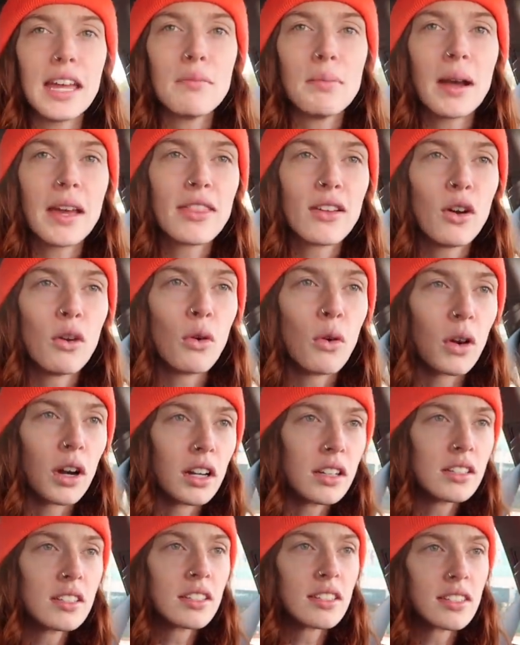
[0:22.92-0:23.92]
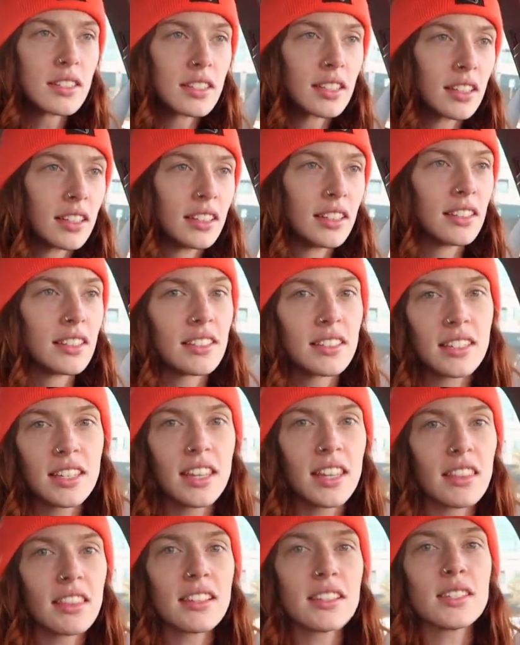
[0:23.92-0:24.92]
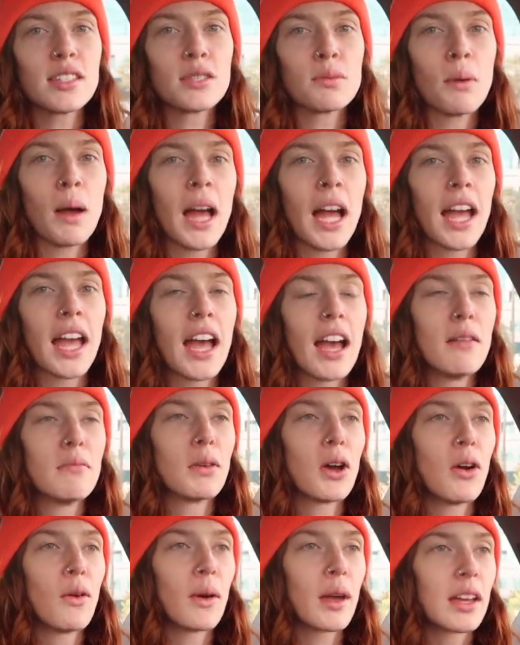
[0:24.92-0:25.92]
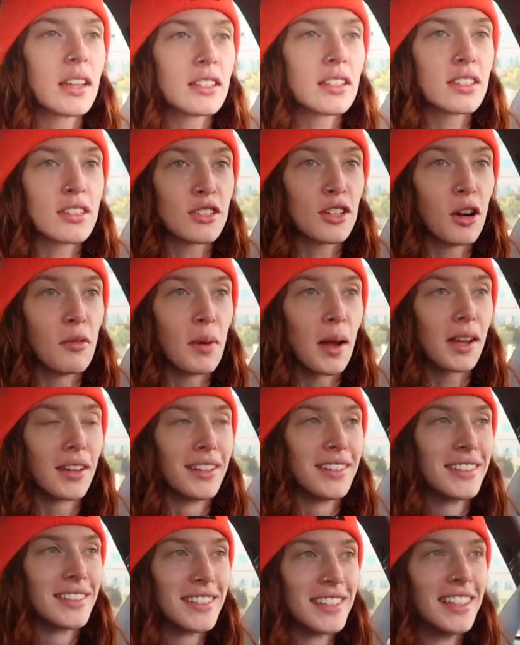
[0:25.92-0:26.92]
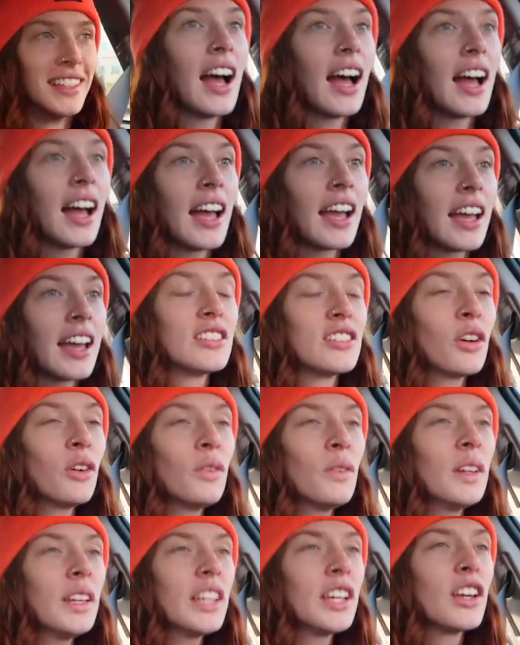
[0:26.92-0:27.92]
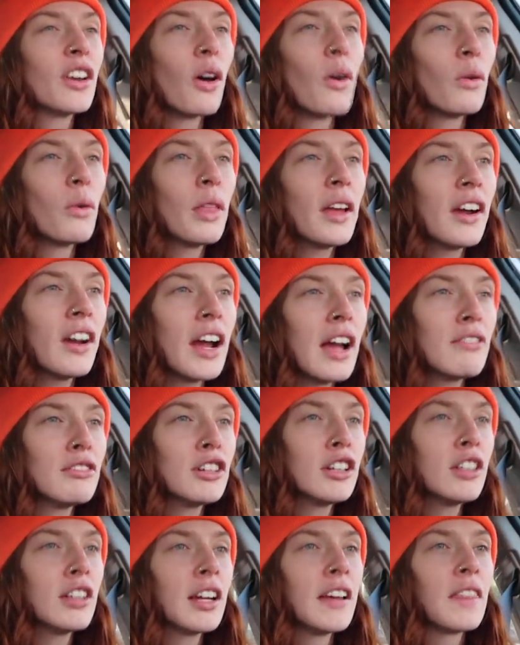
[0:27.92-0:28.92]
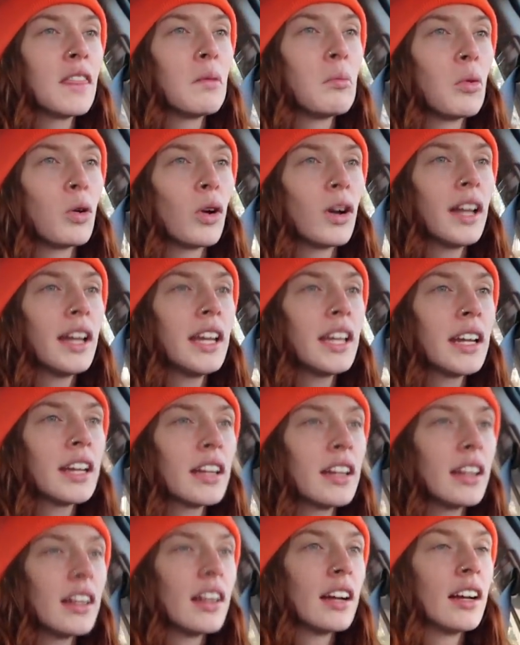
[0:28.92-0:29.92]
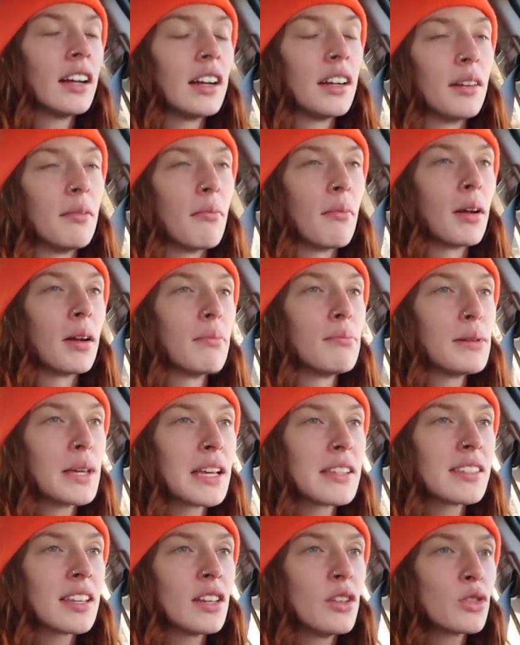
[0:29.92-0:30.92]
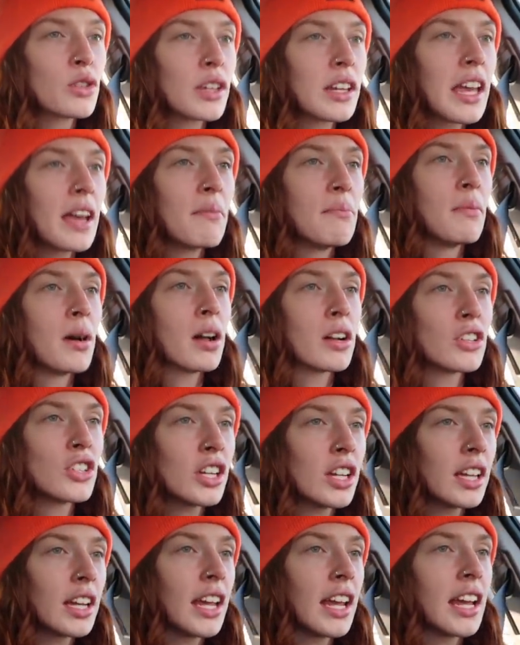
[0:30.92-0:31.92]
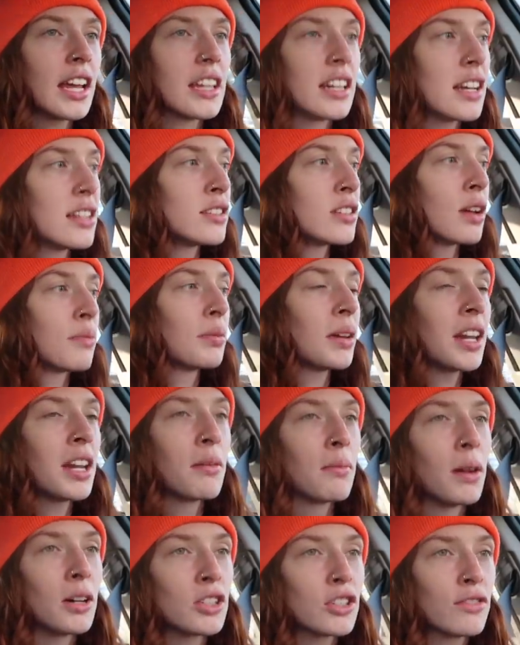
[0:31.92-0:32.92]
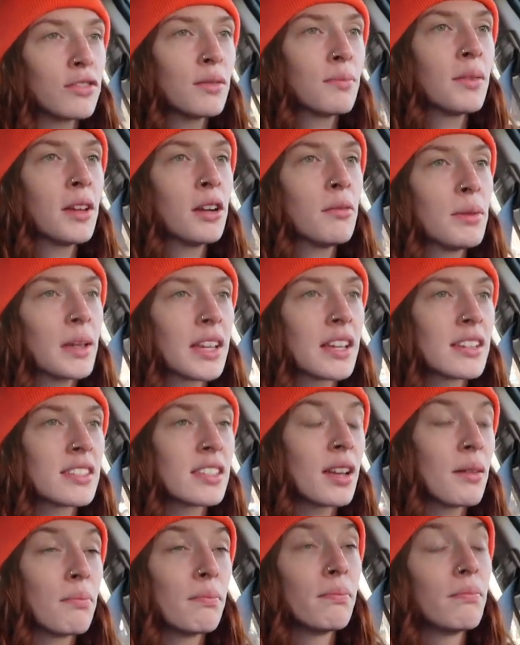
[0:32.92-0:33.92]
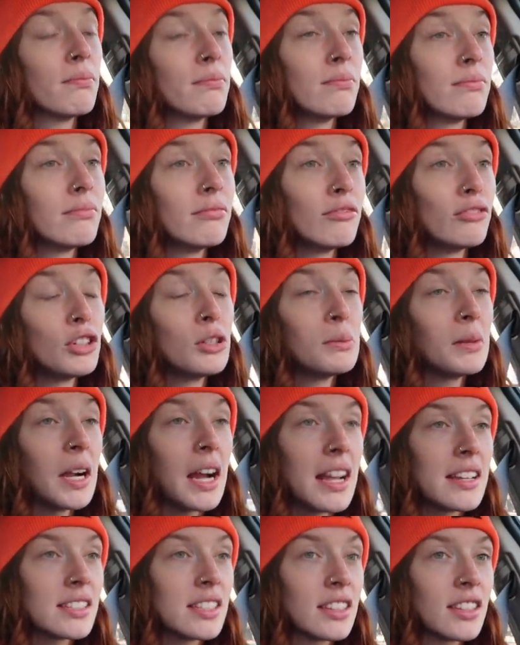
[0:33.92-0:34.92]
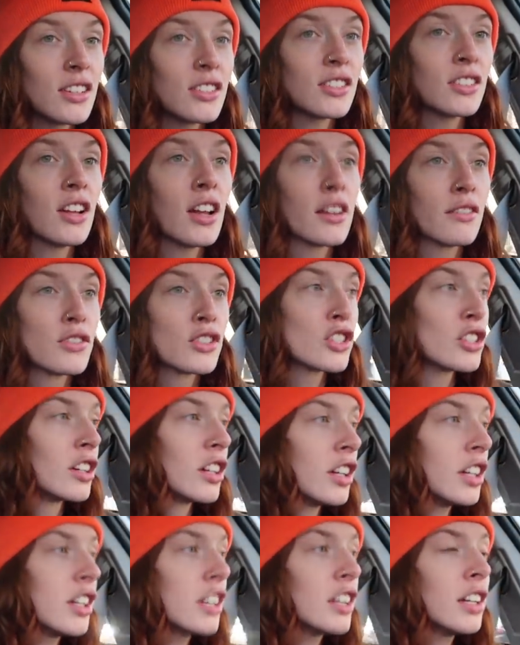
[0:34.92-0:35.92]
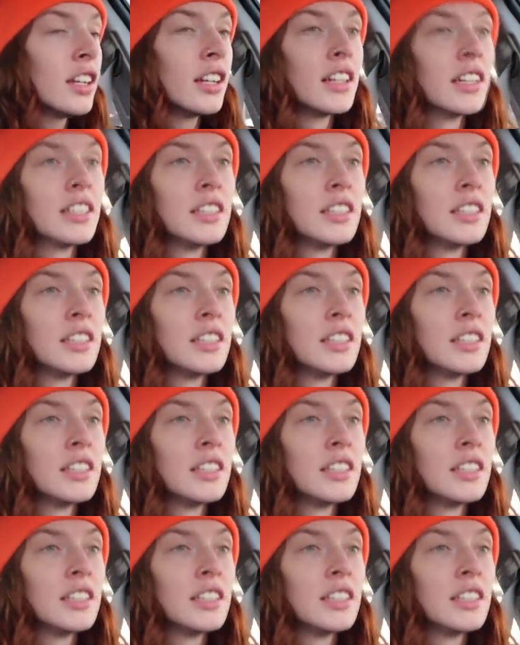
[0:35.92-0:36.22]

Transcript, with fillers: by the horns. See, this is why I'm going to Starbucks. I don't really go there ever in the morning because I usually get matcha, and I stopped getting matcha from there because a rumor has it there's a lot of sugar.